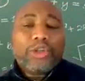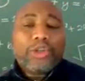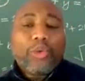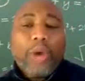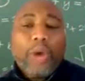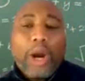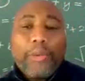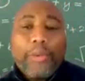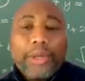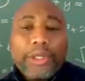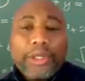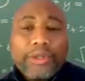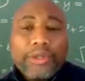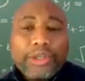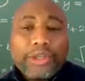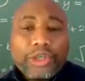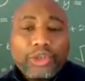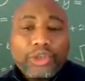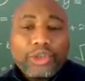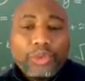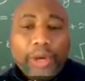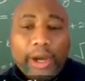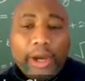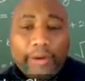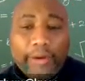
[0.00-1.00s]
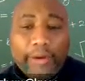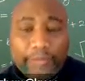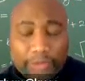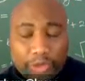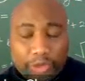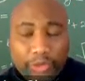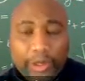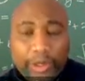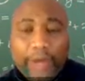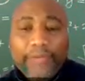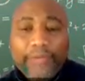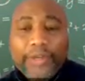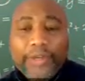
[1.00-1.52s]
why we're using 12?
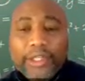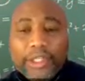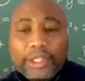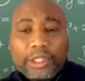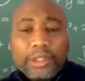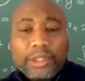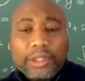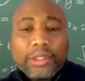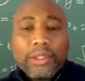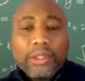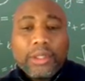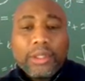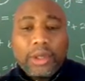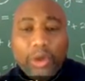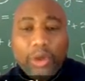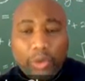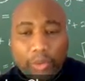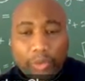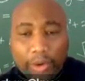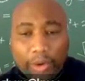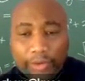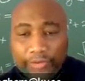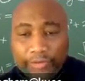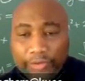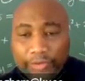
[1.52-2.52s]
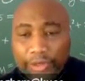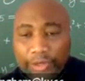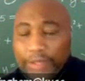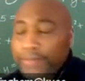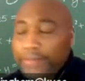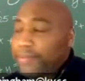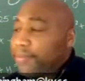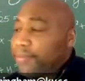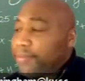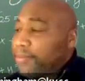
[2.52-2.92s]
12 inches, 1 foot.